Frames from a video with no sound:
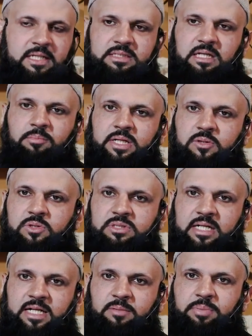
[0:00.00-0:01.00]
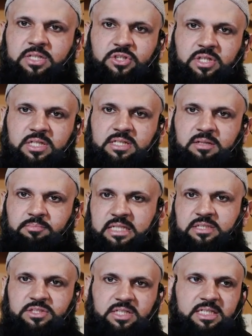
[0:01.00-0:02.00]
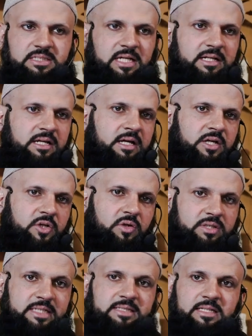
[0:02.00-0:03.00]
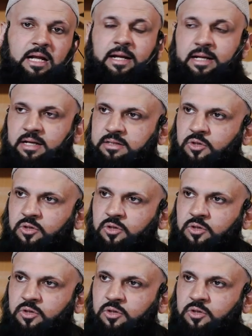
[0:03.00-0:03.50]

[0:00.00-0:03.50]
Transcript: somebody who's sending pictures and messages and you know things like that, eh,